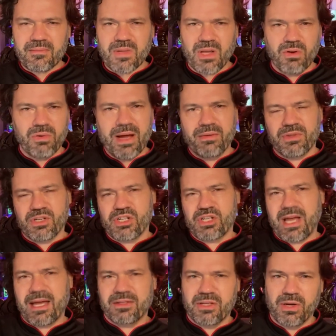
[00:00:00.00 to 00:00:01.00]
around the
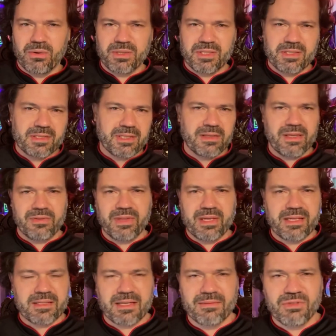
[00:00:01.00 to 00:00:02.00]
chateau to see that
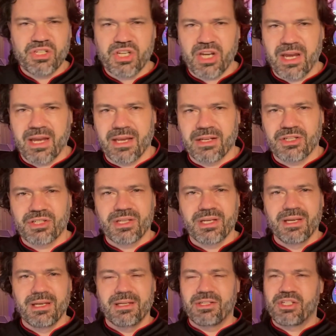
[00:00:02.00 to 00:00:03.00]
things have changed.
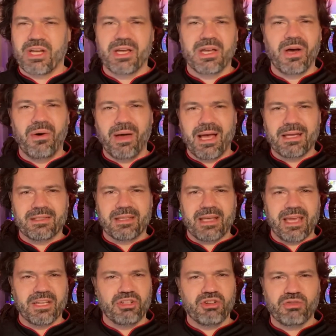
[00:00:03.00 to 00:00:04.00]
JL has
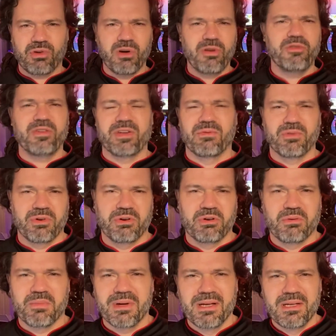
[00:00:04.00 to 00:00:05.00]
a trophy
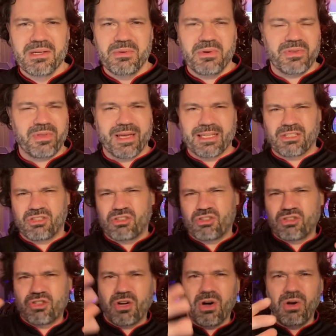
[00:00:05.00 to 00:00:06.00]
room with like
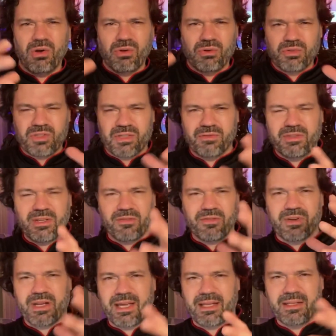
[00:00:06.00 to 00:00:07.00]
skulls of
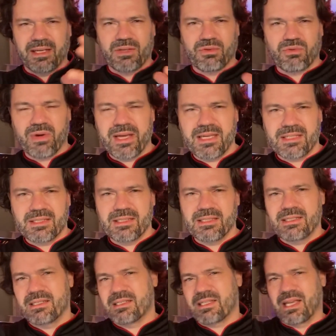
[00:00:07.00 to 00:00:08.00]
different alien
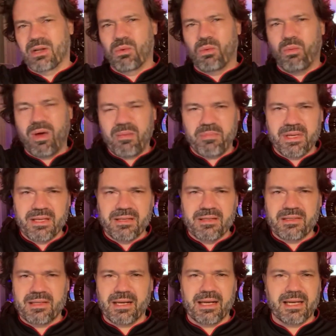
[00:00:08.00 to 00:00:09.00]
races and
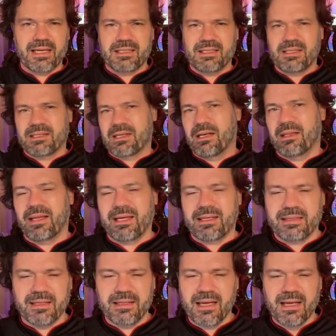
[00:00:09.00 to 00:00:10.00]
weapons that I guess he's
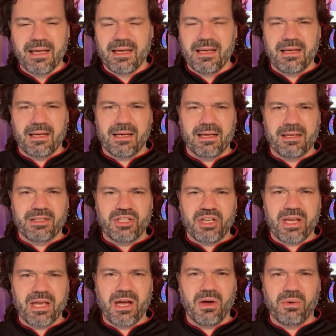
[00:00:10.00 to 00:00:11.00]
collected.
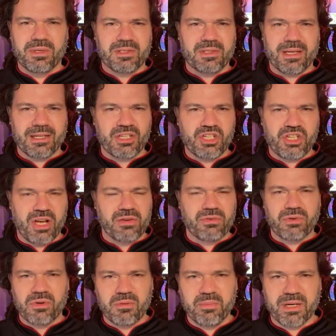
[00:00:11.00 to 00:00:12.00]
JL is like
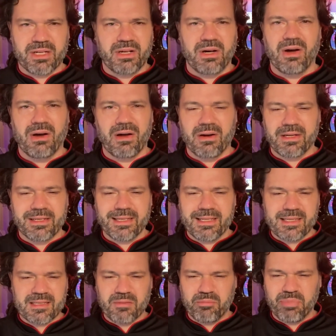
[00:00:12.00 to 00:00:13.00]
General Picard, and
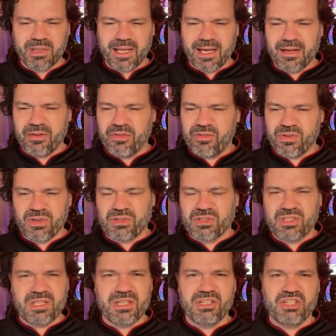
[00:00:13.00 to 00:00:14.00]
he's a
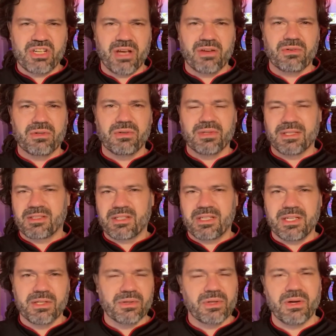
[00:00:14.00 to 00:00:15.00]
bloodthirsty general that's
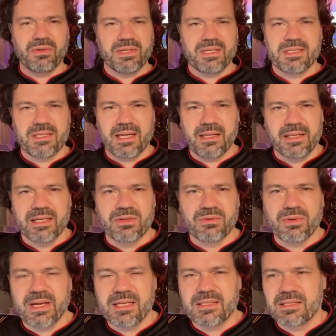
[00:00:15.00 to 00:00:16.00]
killed all these alien
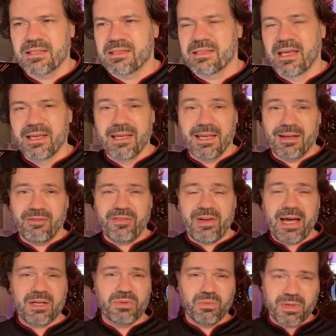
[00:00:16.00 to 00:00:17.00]
races. In
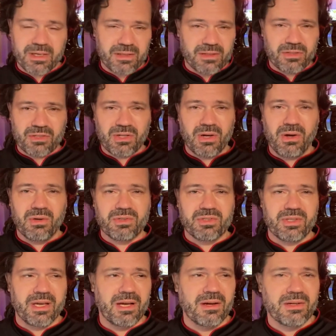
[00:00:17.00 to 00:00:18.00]
fact, one of the skulls
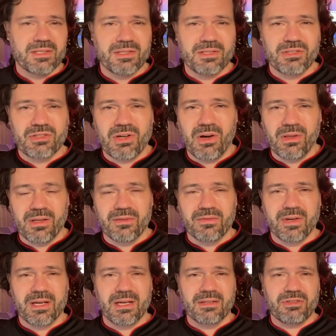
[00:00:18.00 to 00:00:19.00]
there is the skull of
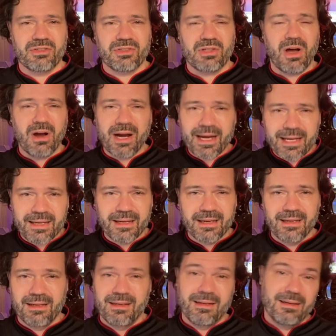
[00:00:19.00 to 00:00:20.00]
Sarek,
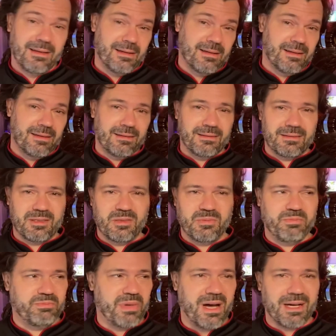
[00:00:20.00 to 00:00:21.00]

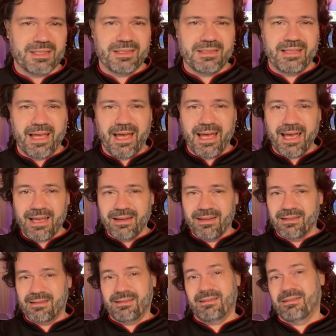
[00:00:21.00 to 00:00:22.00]
Spock's
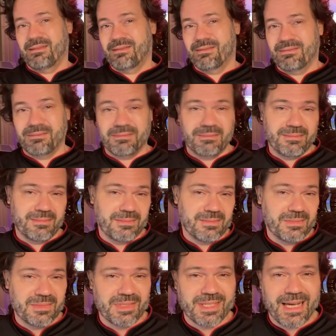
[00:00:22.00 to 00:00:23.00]
dad.
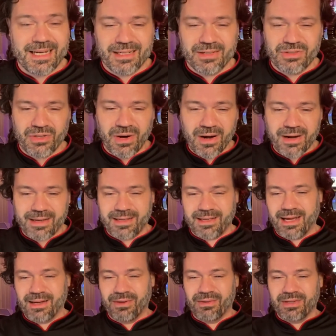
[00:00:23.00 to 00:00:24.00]
Oh, it's kind of dark.
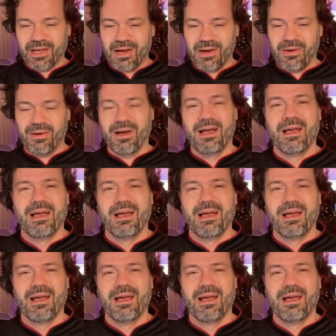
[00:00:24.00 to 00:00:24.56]
I don't know.